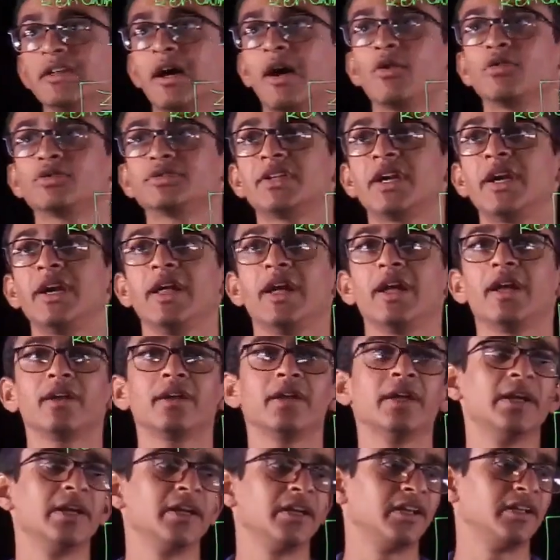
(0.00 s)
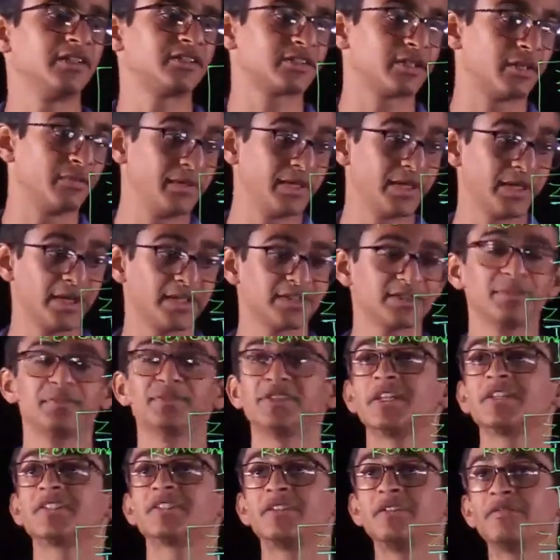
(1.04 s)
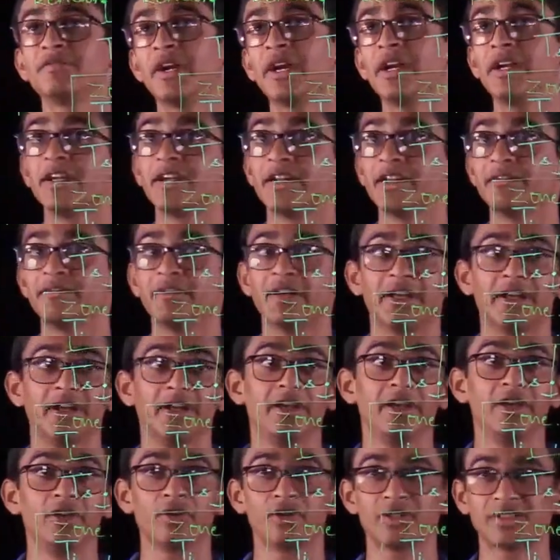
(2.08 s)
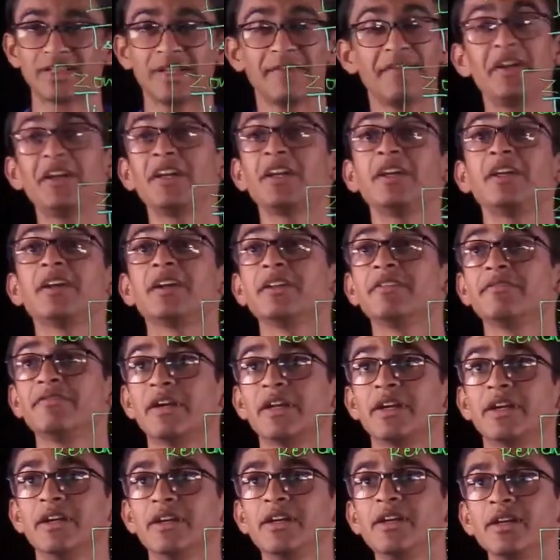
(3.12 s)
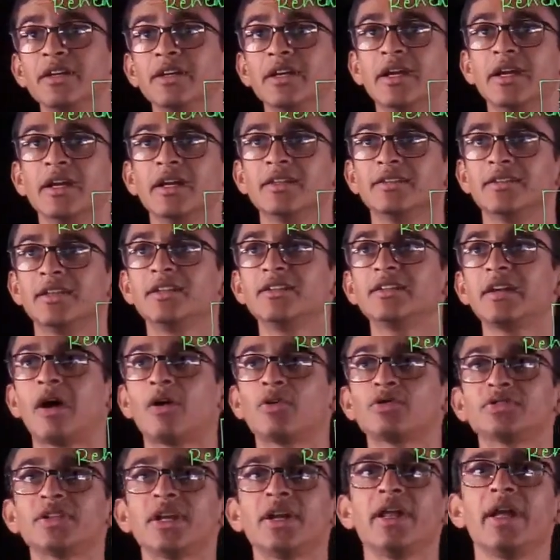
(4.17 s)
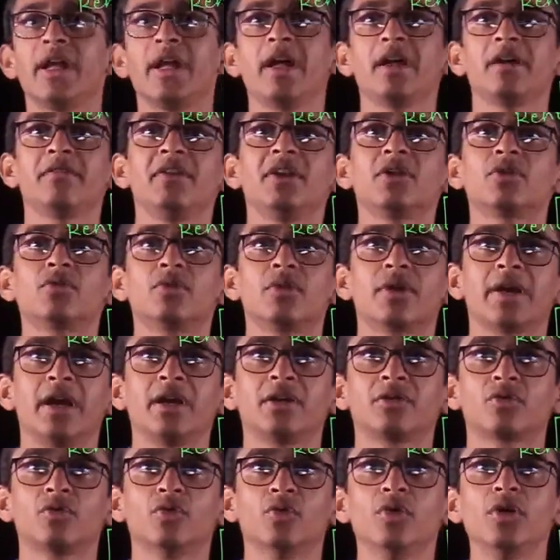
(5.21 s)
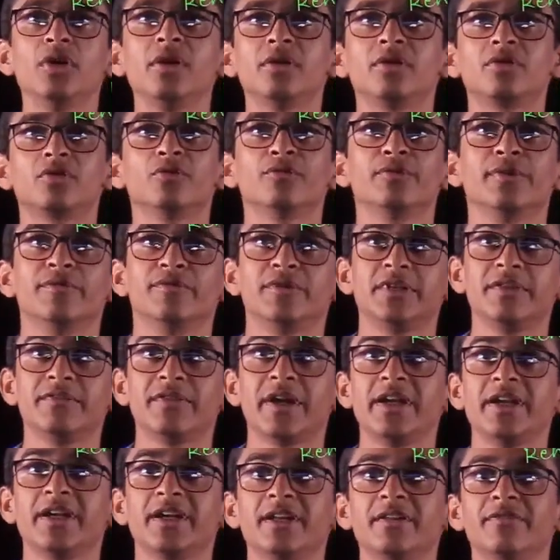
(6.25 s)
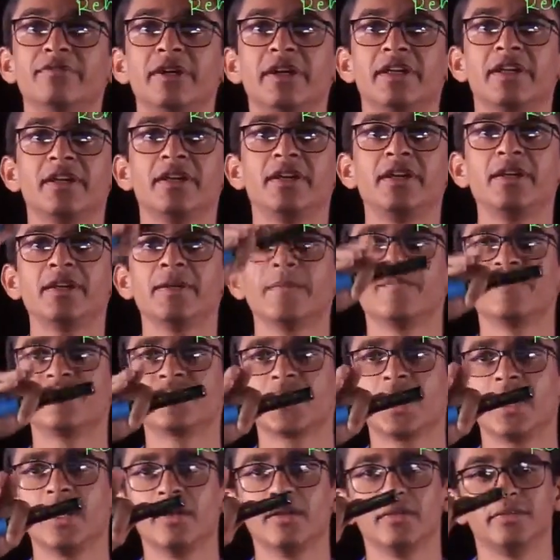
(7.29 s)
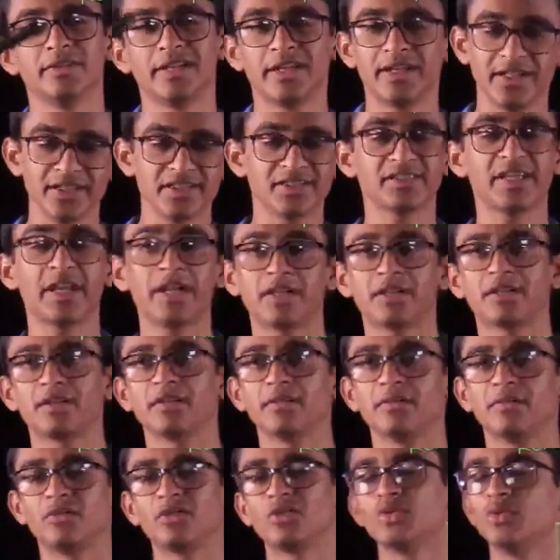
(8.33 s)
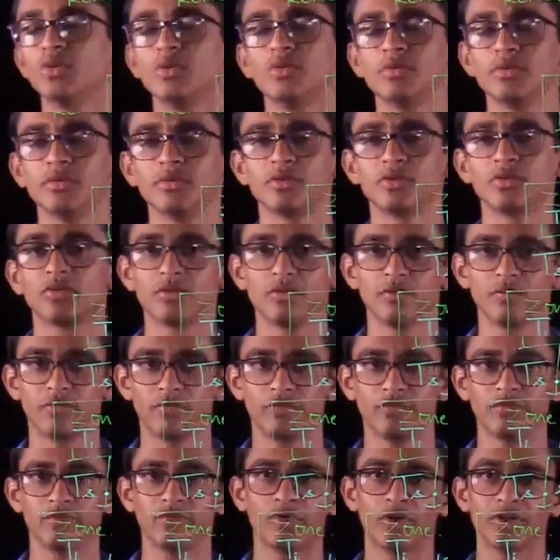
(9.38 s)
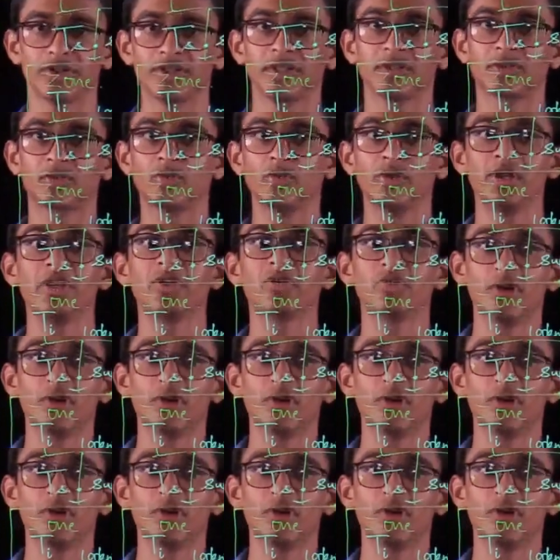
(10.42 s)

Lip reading: the outside air is coming at some 65 degree Fahrenheit or 70 degree Fahrenheit, then the outside air will get cooled to 55 degree Fahrenheit. That is set to for the cooling